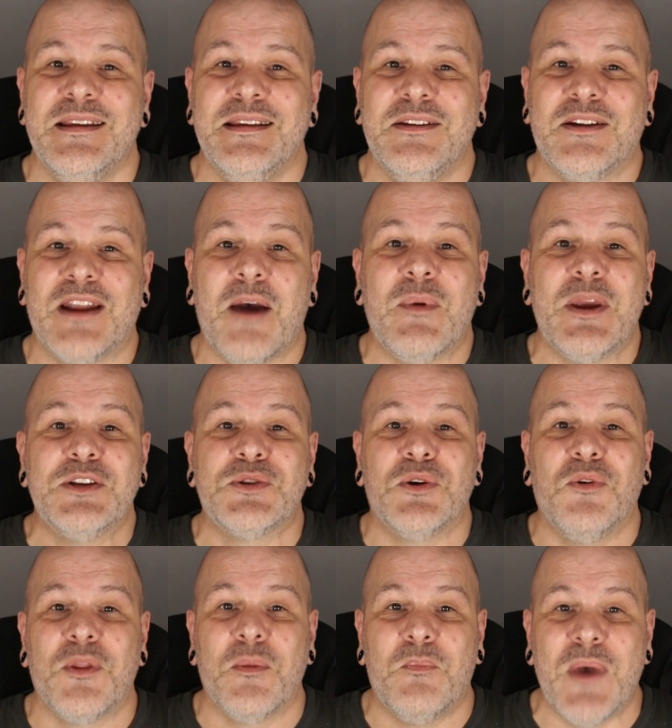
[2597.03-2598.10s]
you're now being
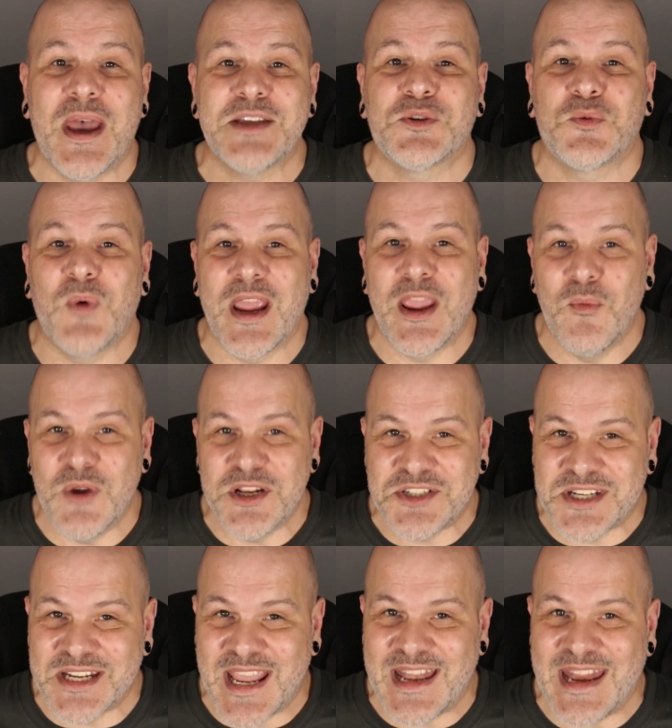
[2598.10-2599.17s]
taught the best way in
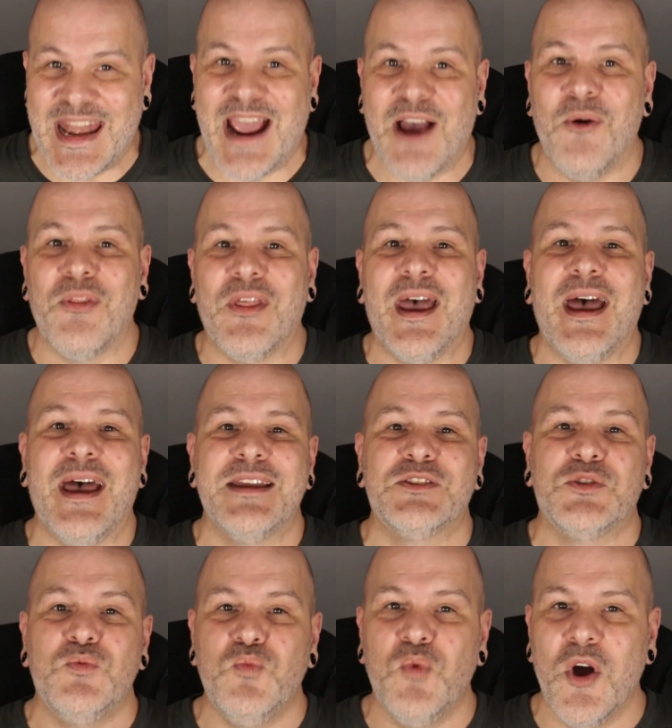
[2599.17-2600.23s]
which to get it out there,
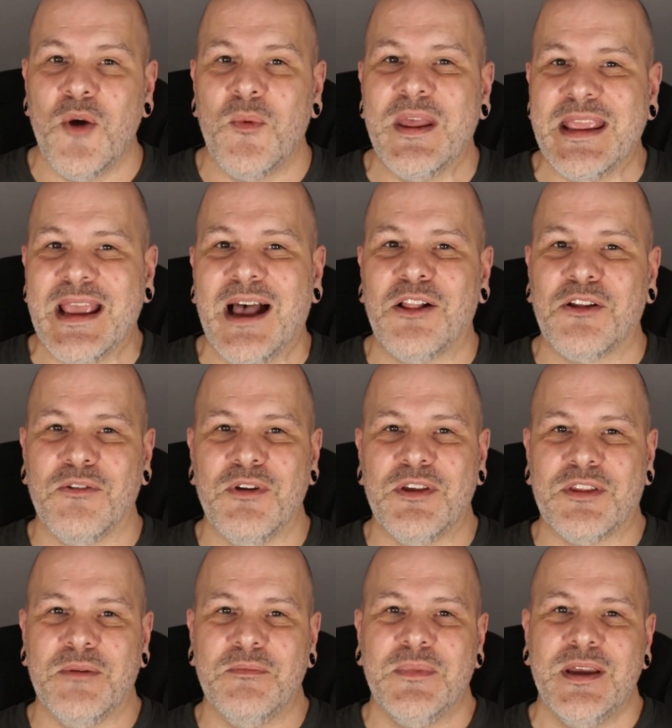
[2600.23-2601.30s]
to work with the
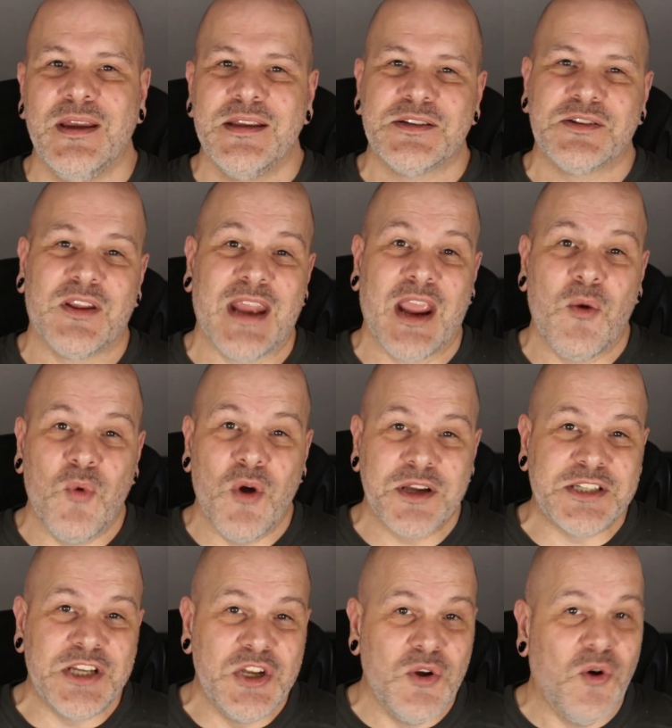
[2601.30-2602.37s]
algorithm so that it
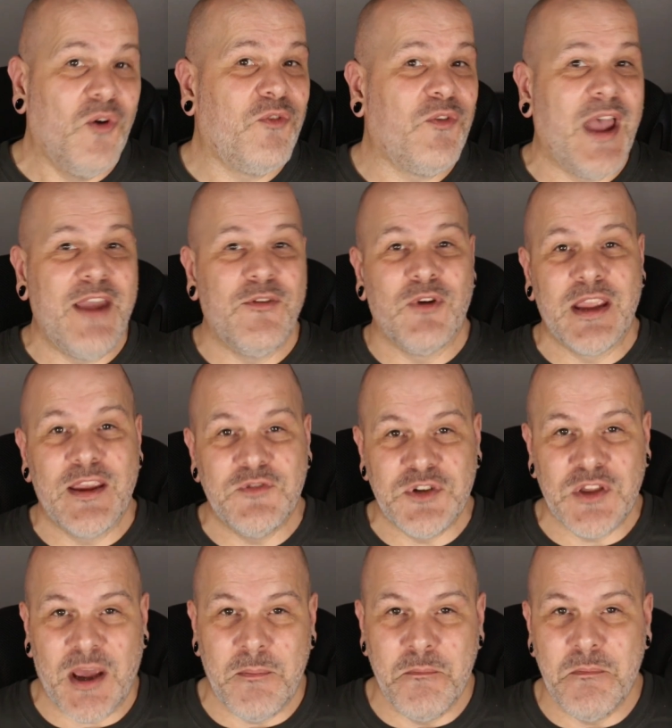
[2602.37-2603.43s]
works in your favor and gives
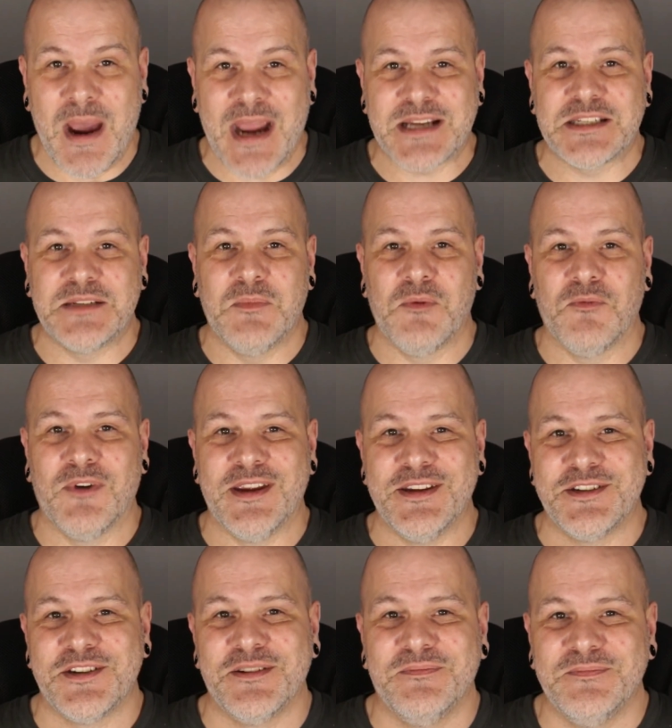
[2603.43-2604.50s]
you that maximum
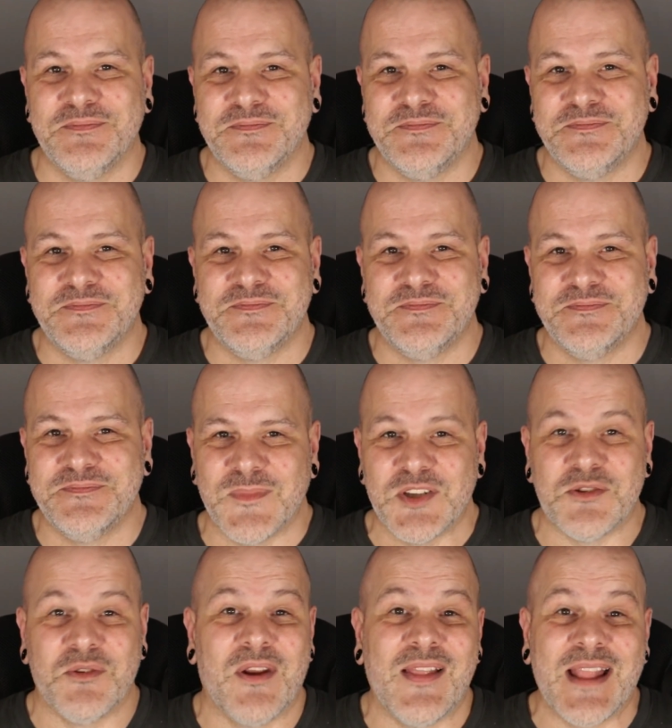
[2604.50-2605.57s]
reach.
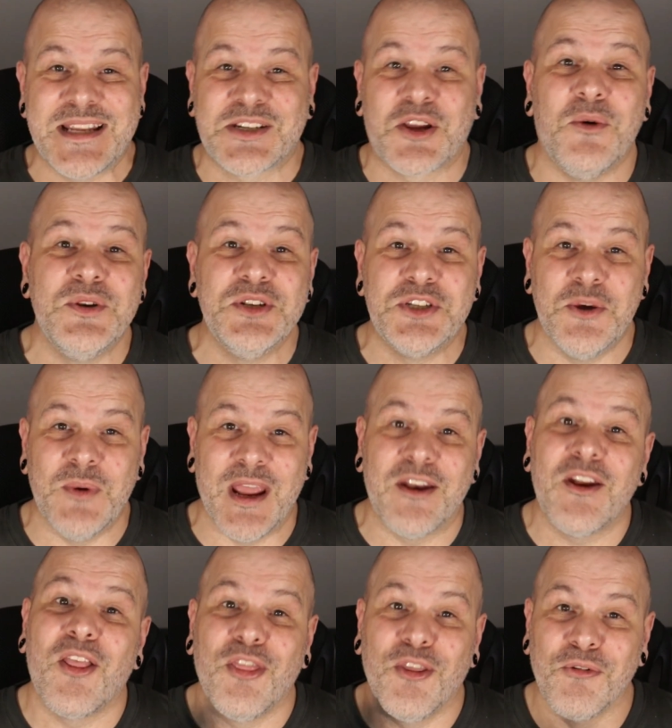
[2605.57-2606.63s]
So now let's go and do
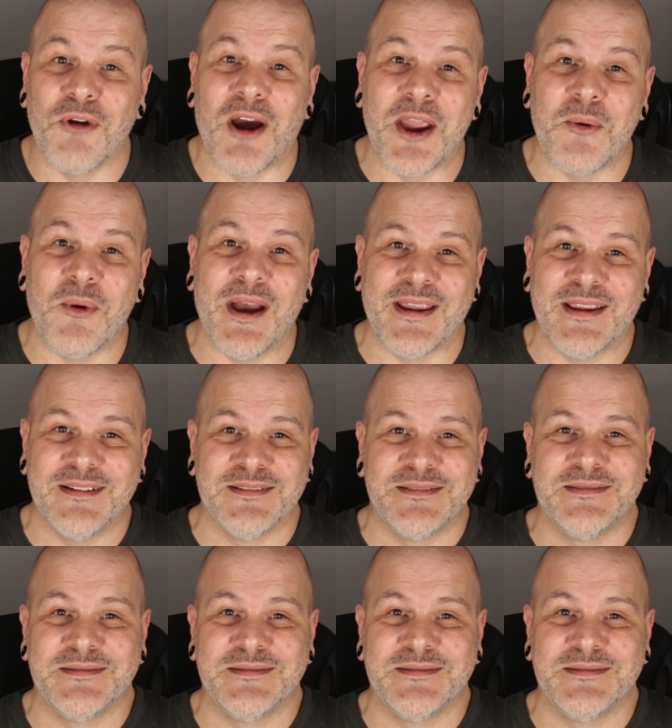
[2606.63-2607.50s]
it the right way.